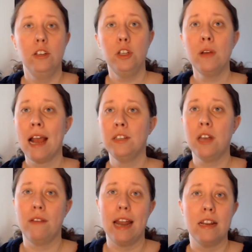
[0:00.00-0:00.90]
Do you guys
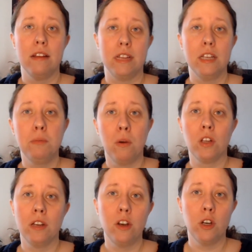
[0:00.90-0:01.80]
have any of these
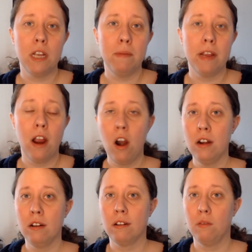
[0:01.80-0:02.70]
books on your
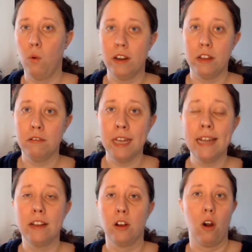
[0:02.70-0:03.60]
TBR? What do you
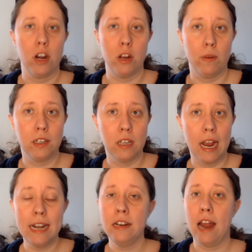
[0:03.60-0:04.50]
think? Are you
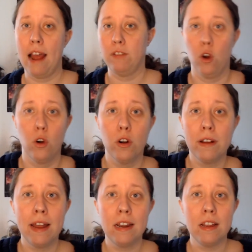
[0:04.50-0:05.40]
excited? Have you heard
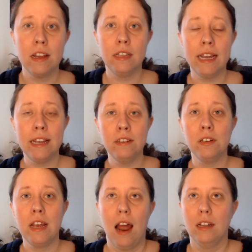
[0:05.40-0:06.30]
of any of
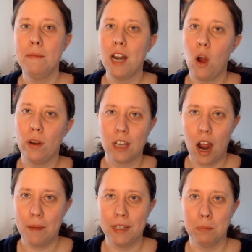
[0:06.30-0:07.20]
these? Let me know in the
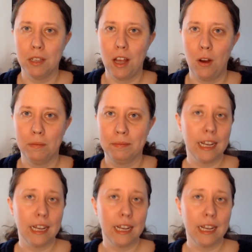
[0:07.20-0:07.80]
comments below.